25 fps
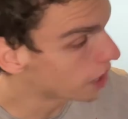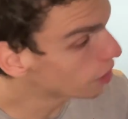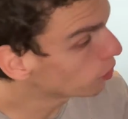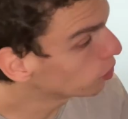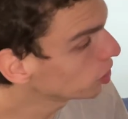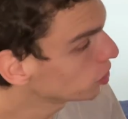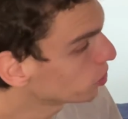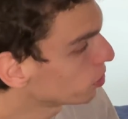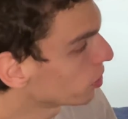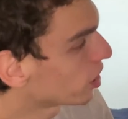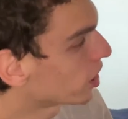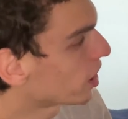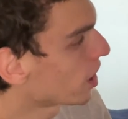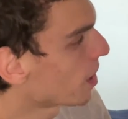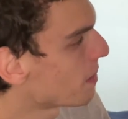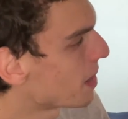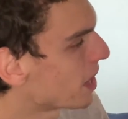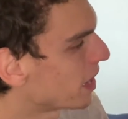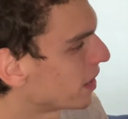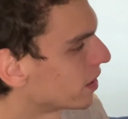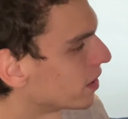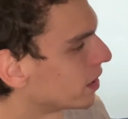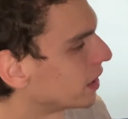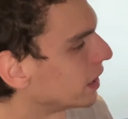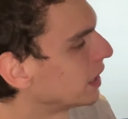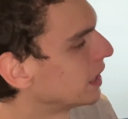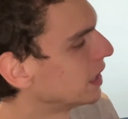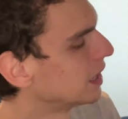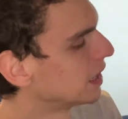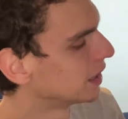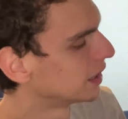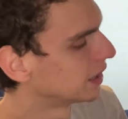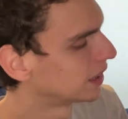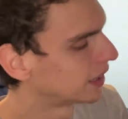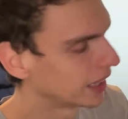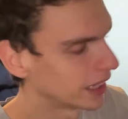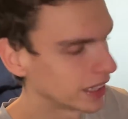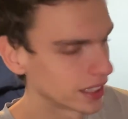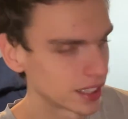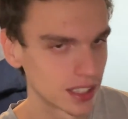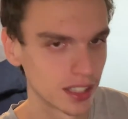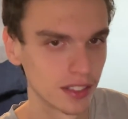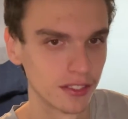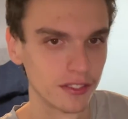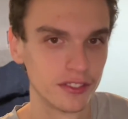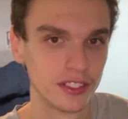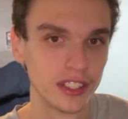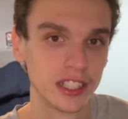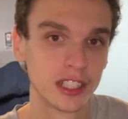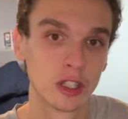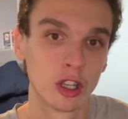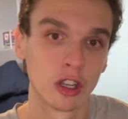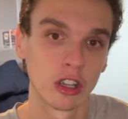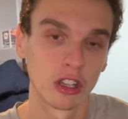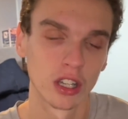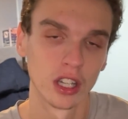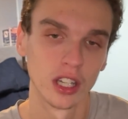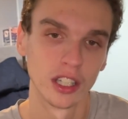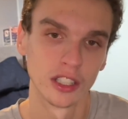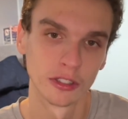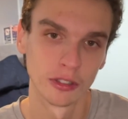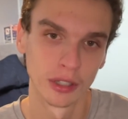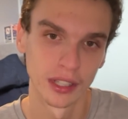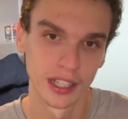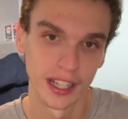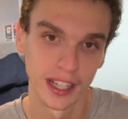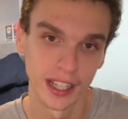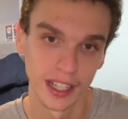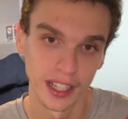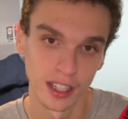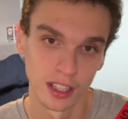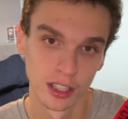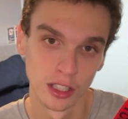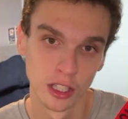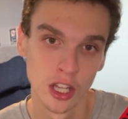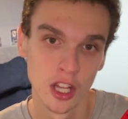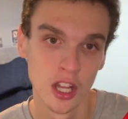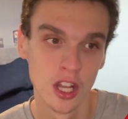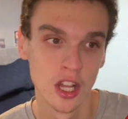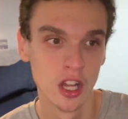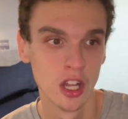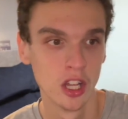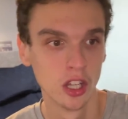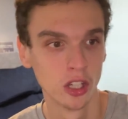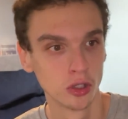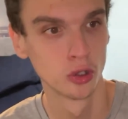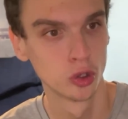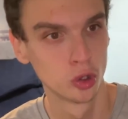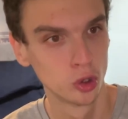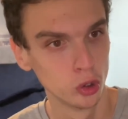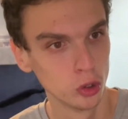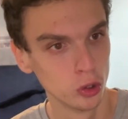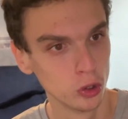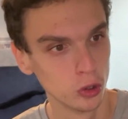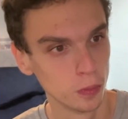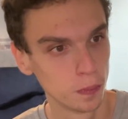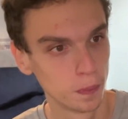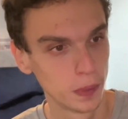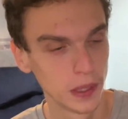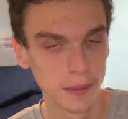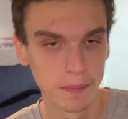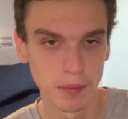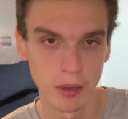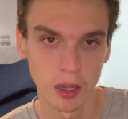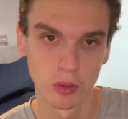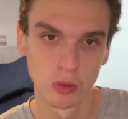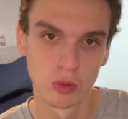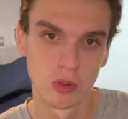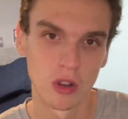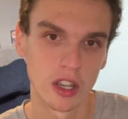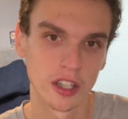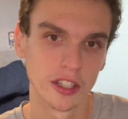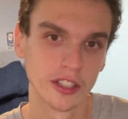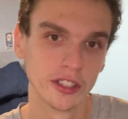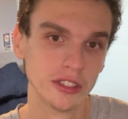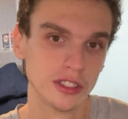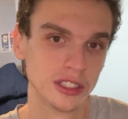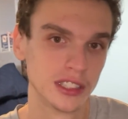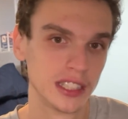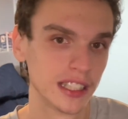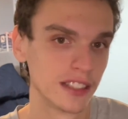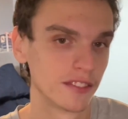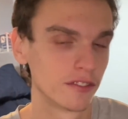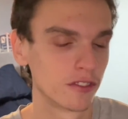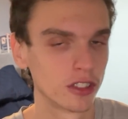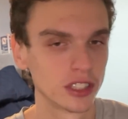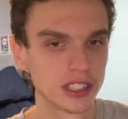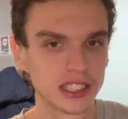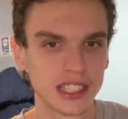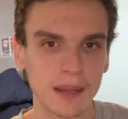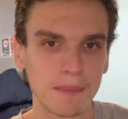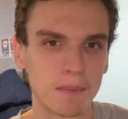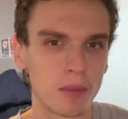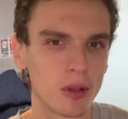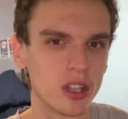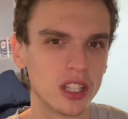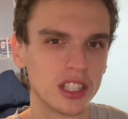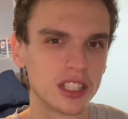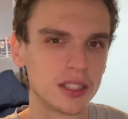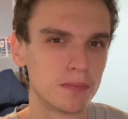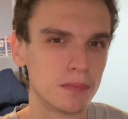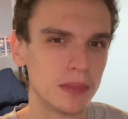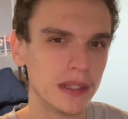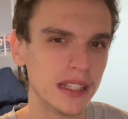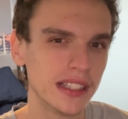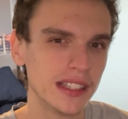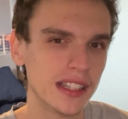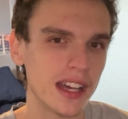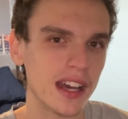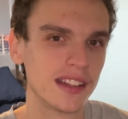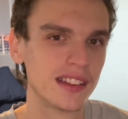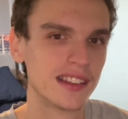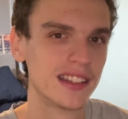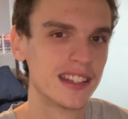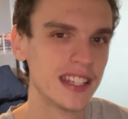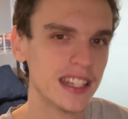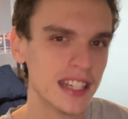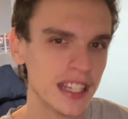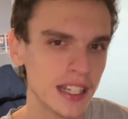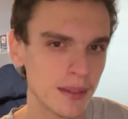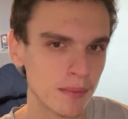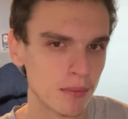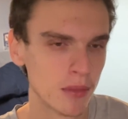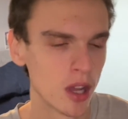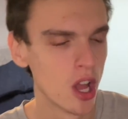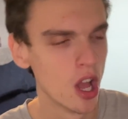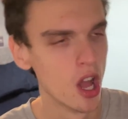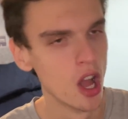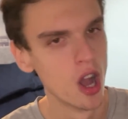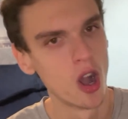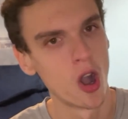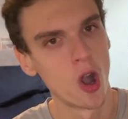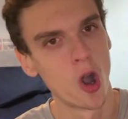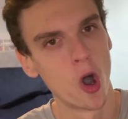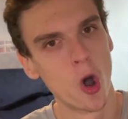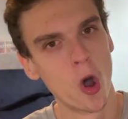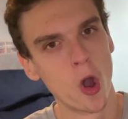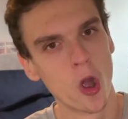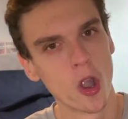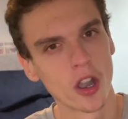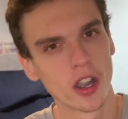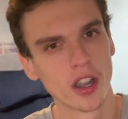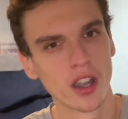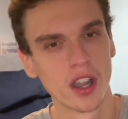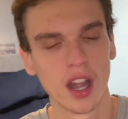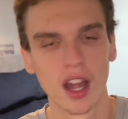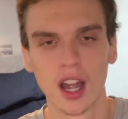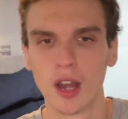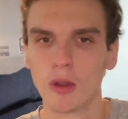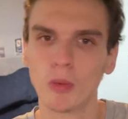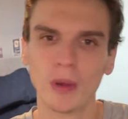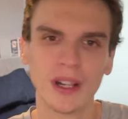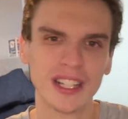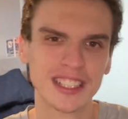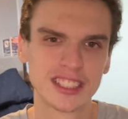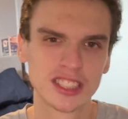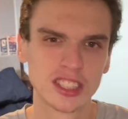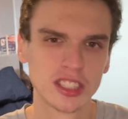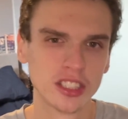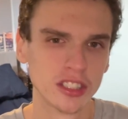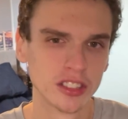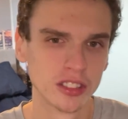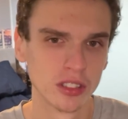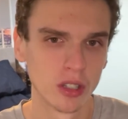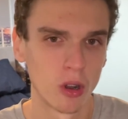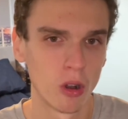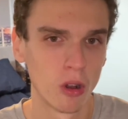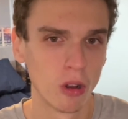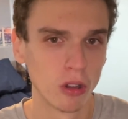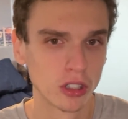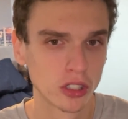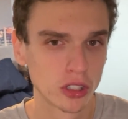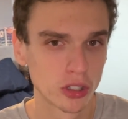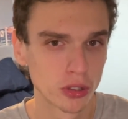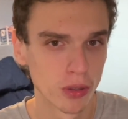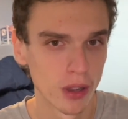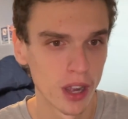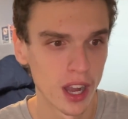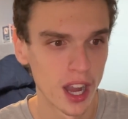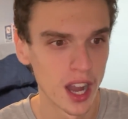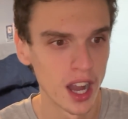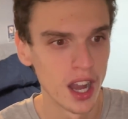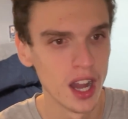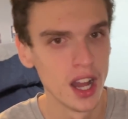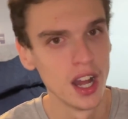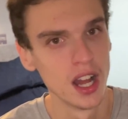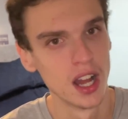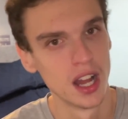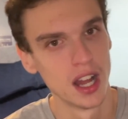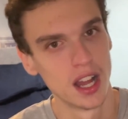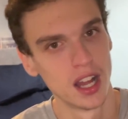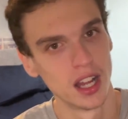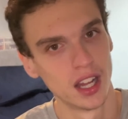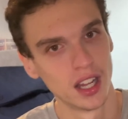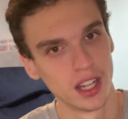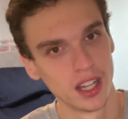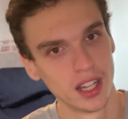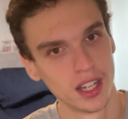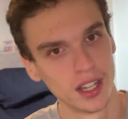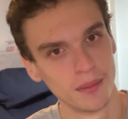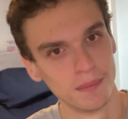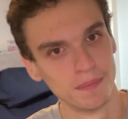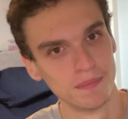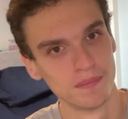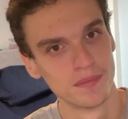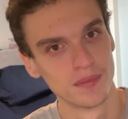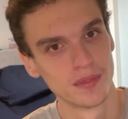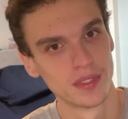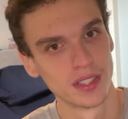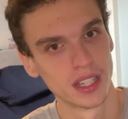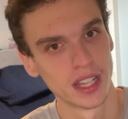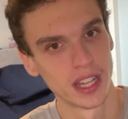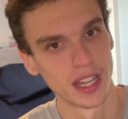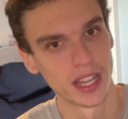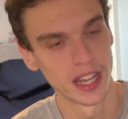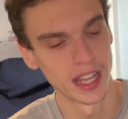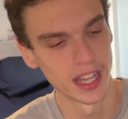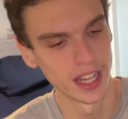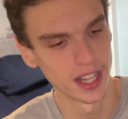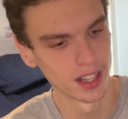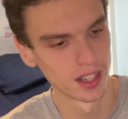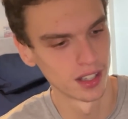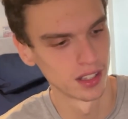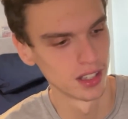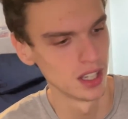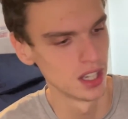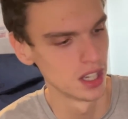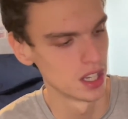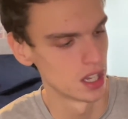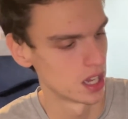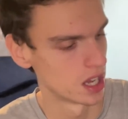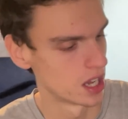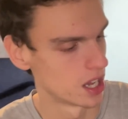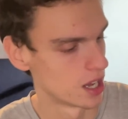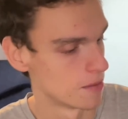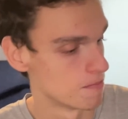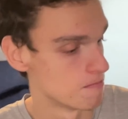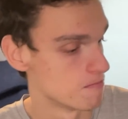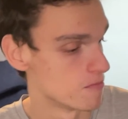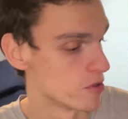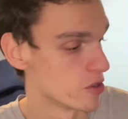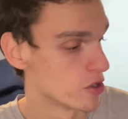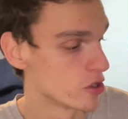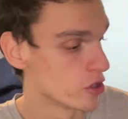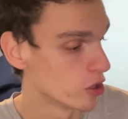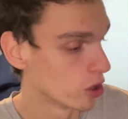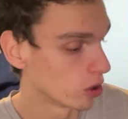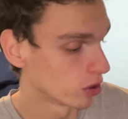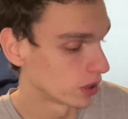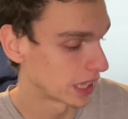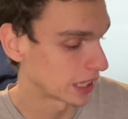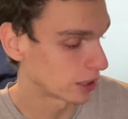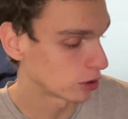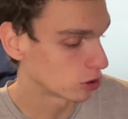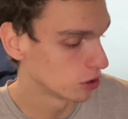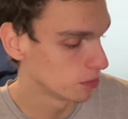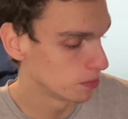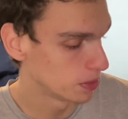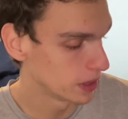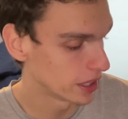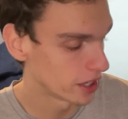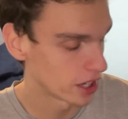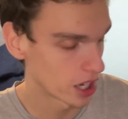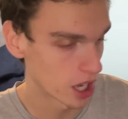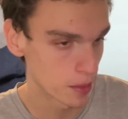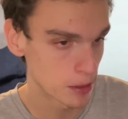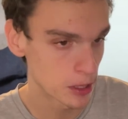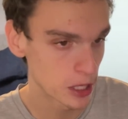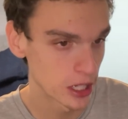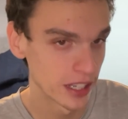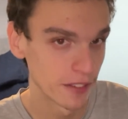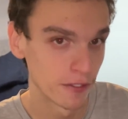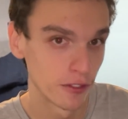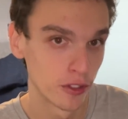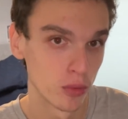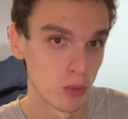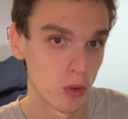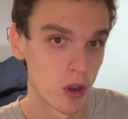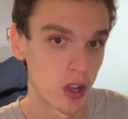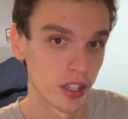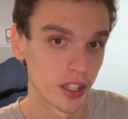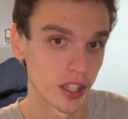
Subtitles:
would recommend this Vcore 100L to people who are using, for example, a Speed Team or a Wilson Ultra L. You know, that could be an option if you want